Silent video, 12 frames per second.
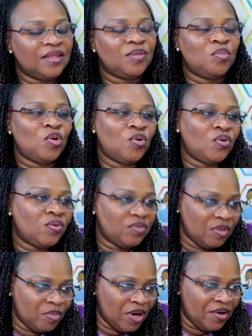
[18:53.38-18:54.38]
The more,
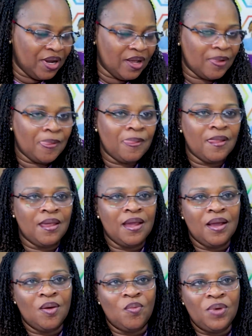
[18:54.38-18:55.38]
the merrier.
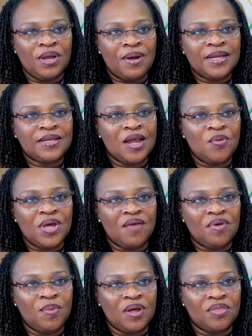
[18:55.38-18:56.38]
Right now, we
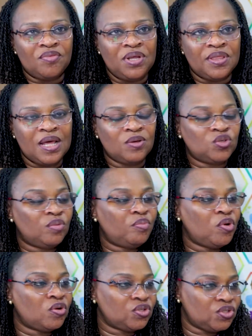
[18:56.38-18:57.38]
have about 3,000
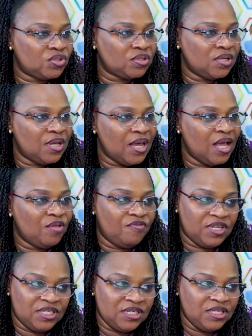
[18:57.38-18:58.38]
plus health
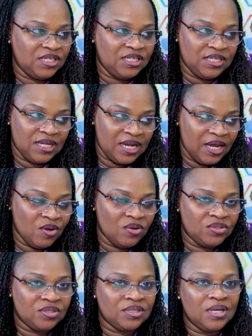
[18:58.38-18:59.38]
facilities in
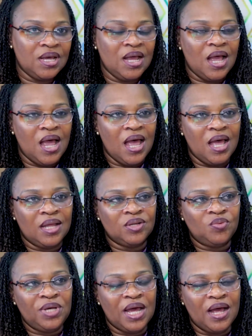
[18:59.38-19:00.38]
Lagos.
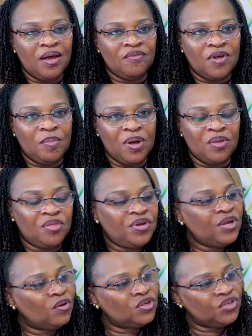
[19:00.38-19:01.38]
And we have about
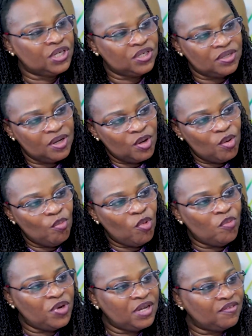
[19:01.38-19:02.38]
300
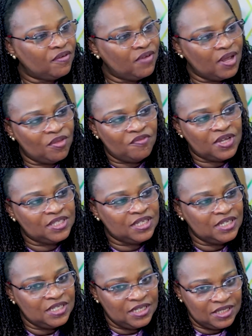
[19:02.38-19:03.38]
public health
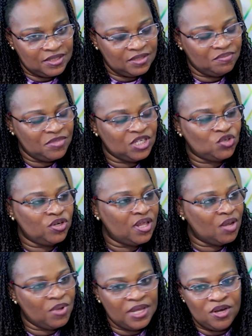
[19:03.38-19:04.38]
facilities mixed
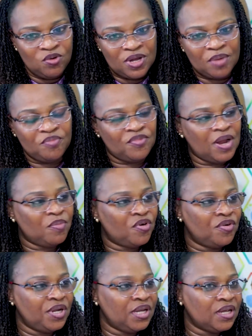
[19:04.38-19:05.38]
together, whether you look at
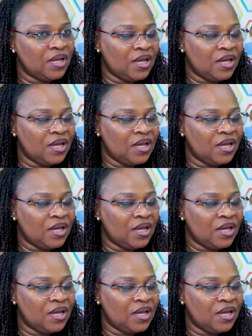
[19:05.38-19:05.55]
primary,